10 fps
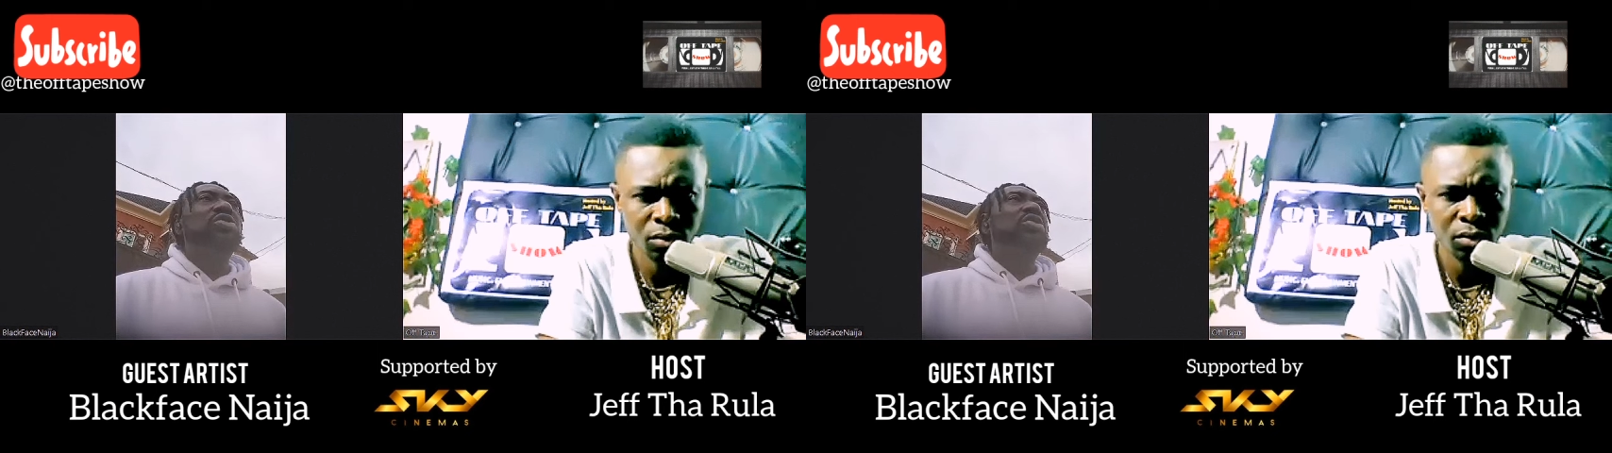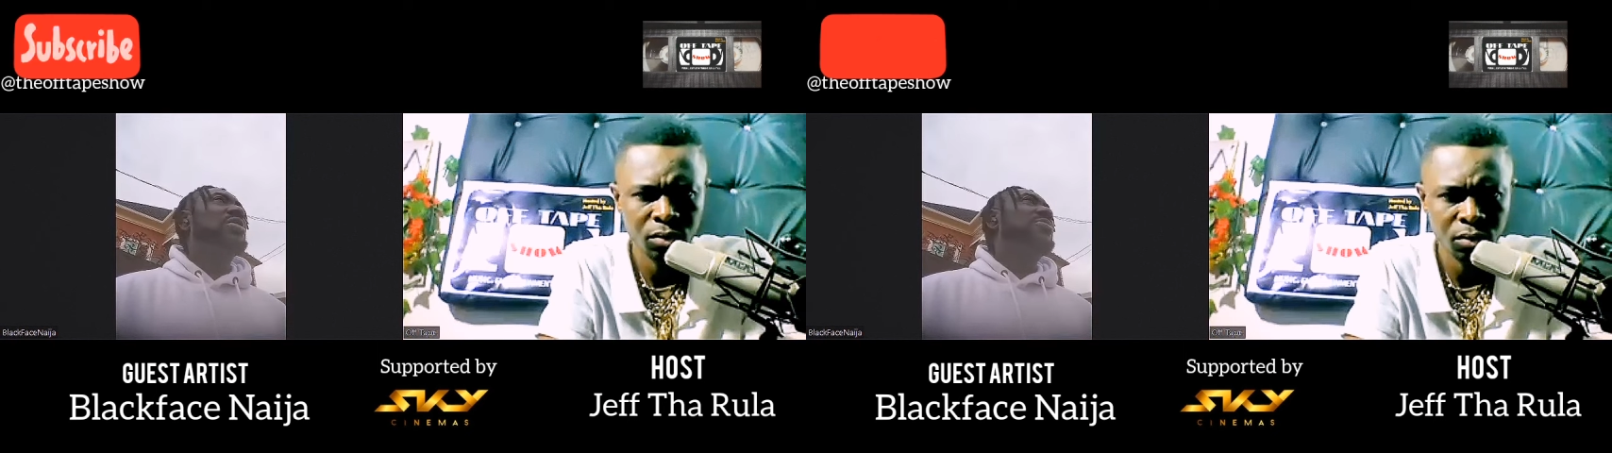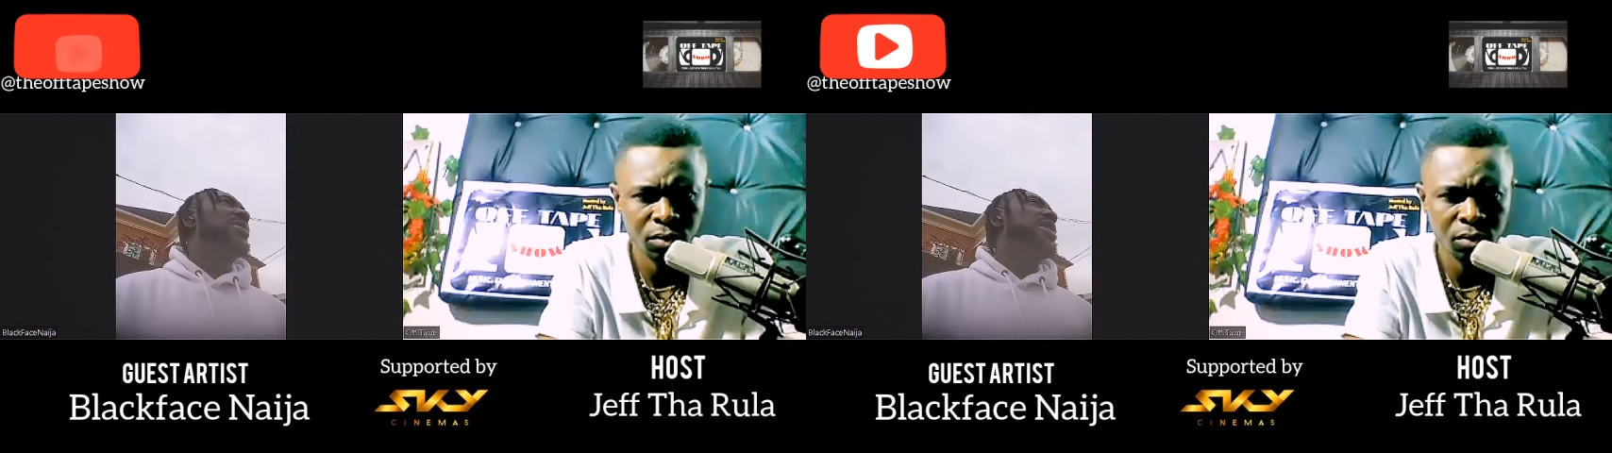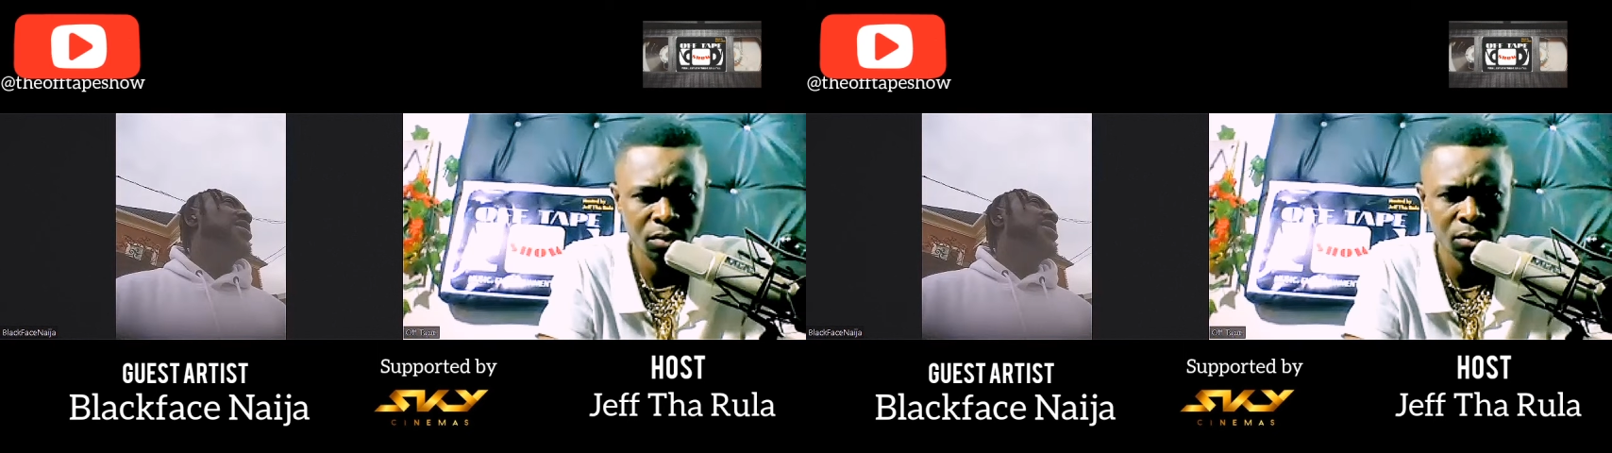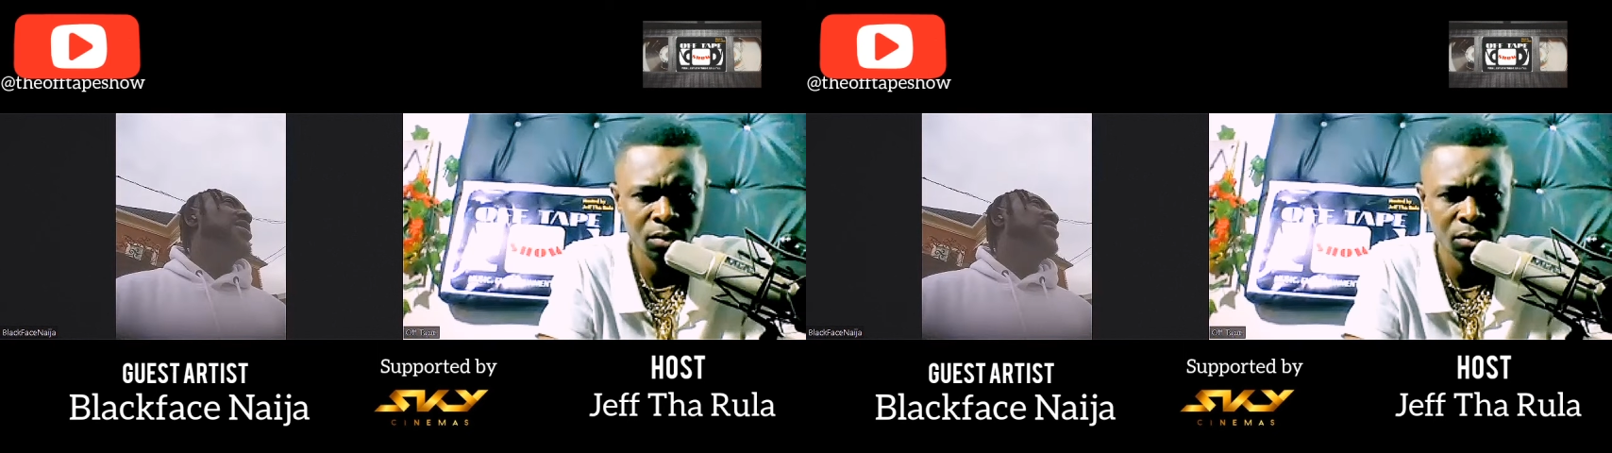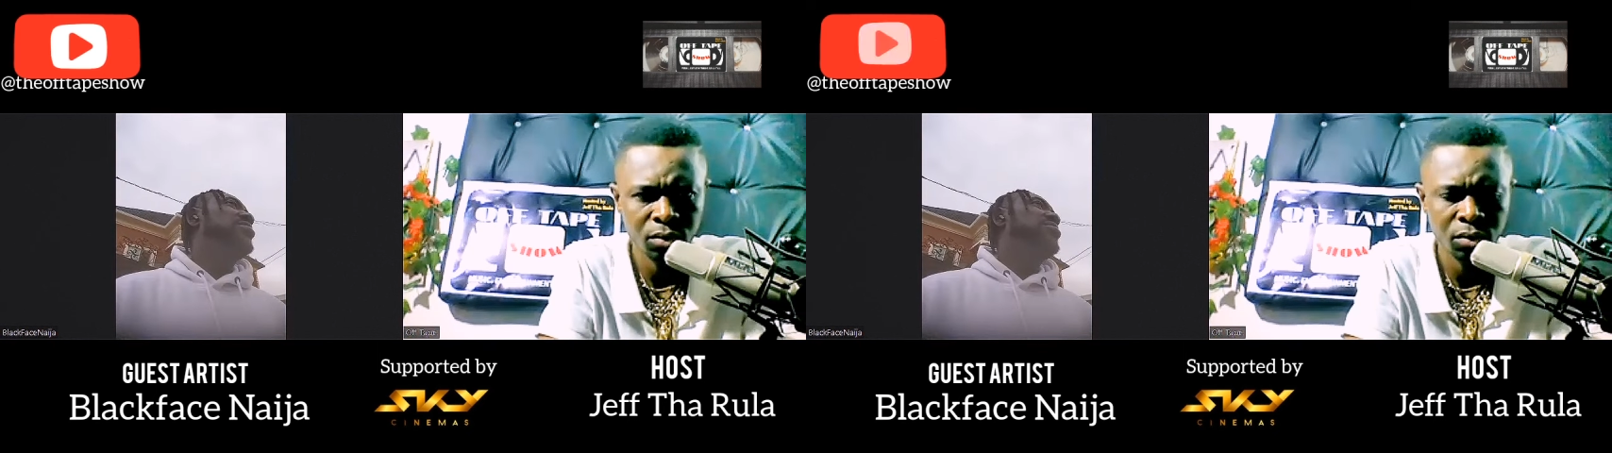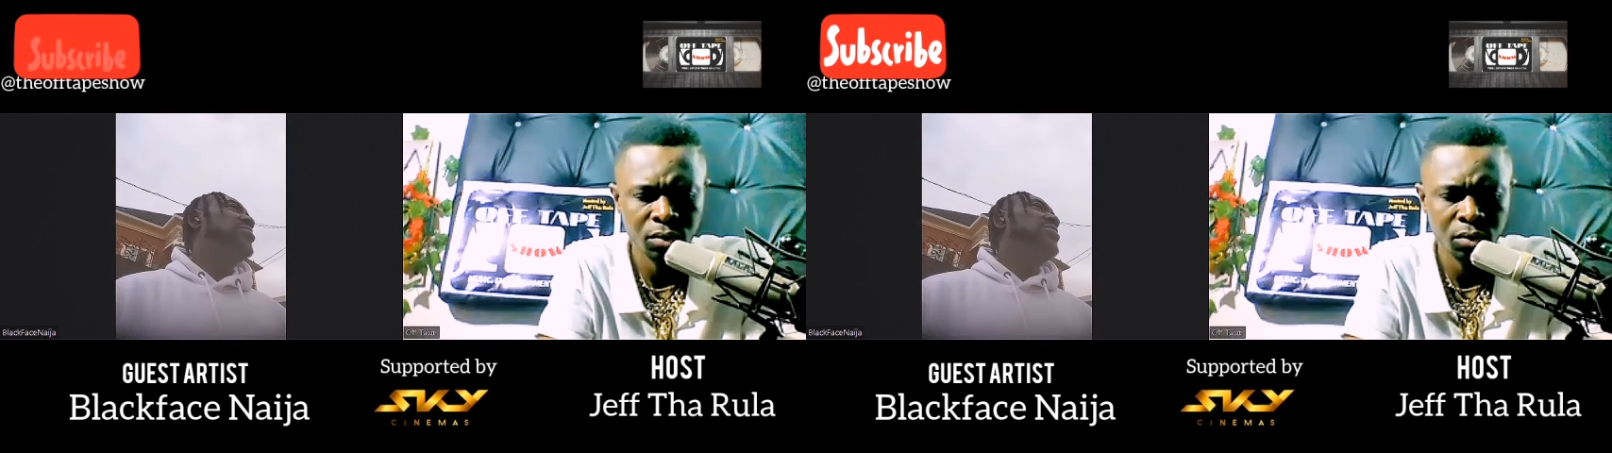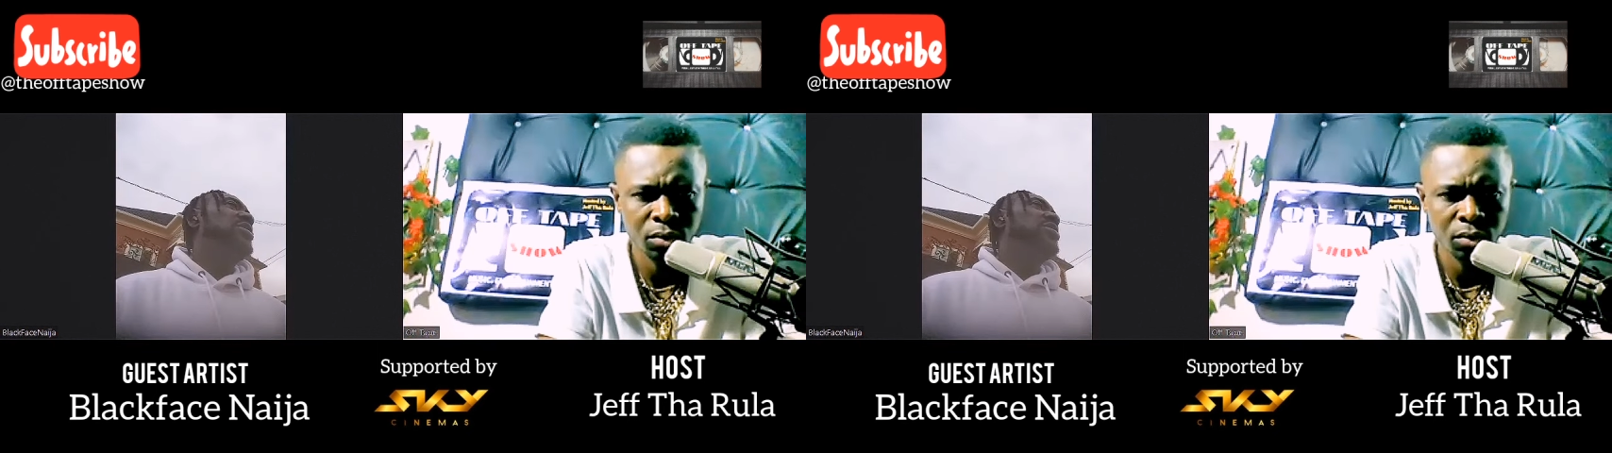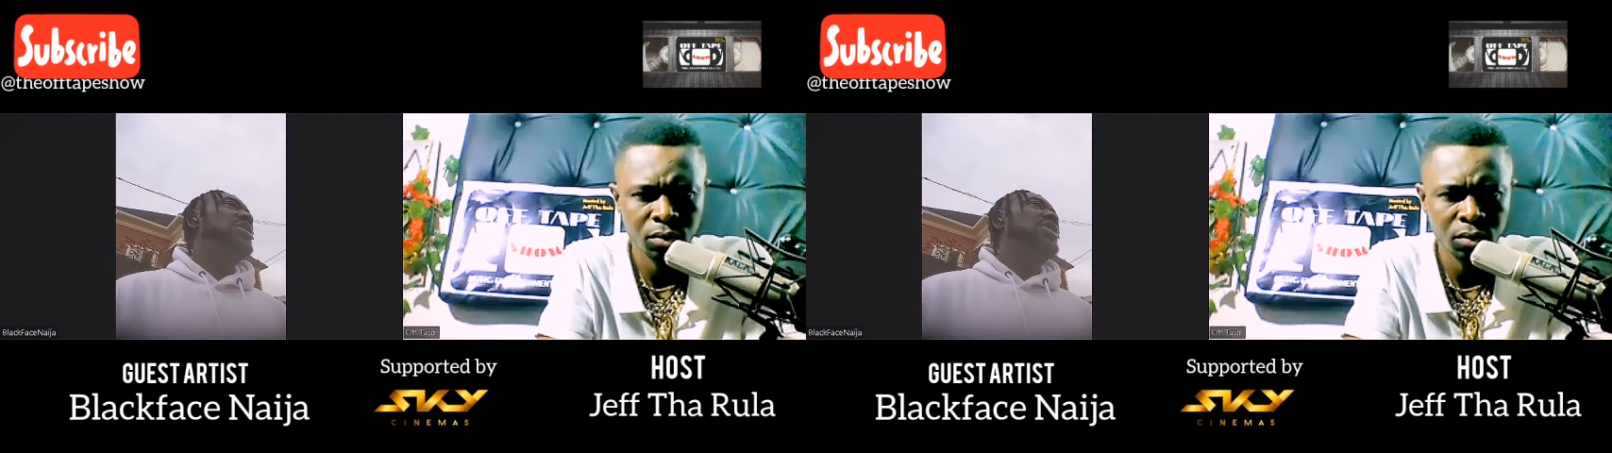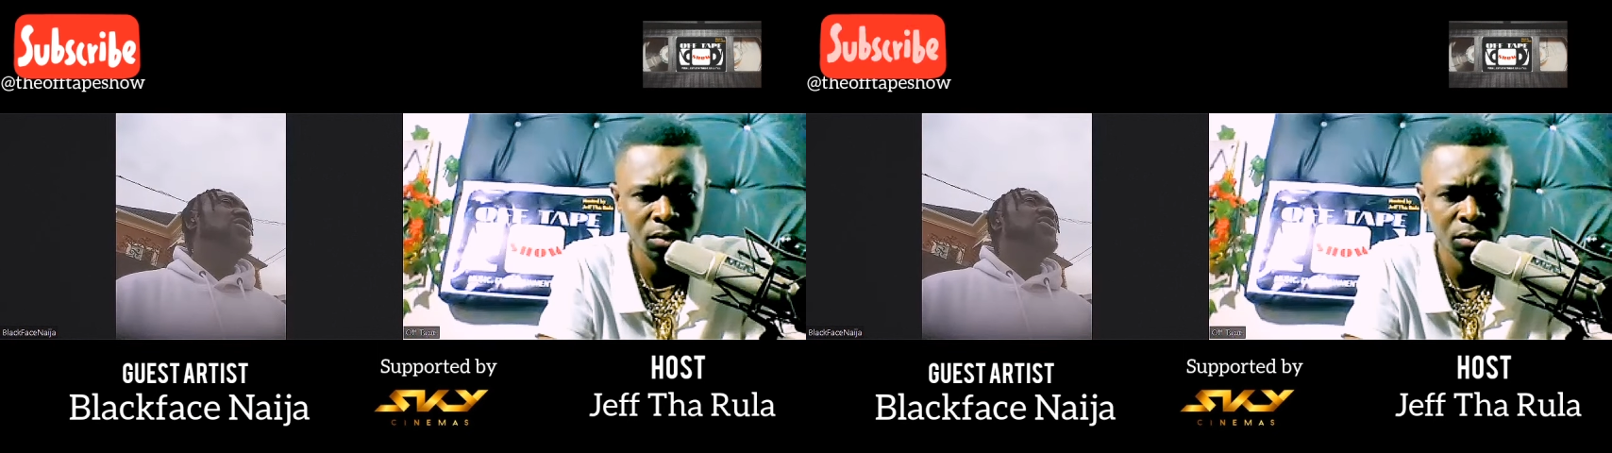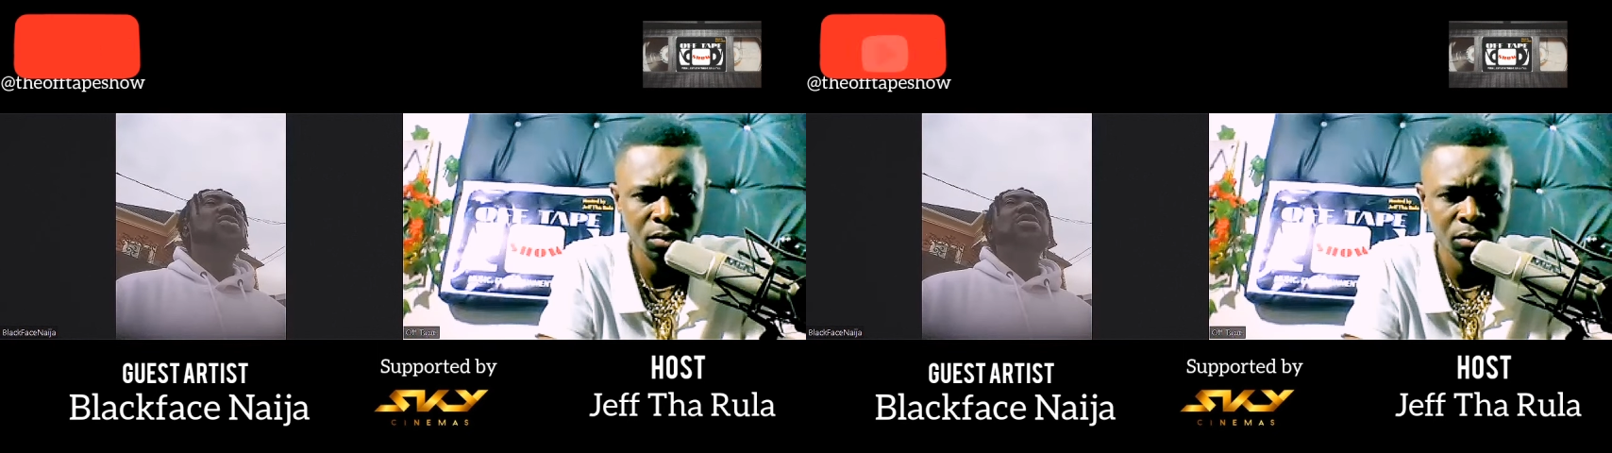talk about, you know,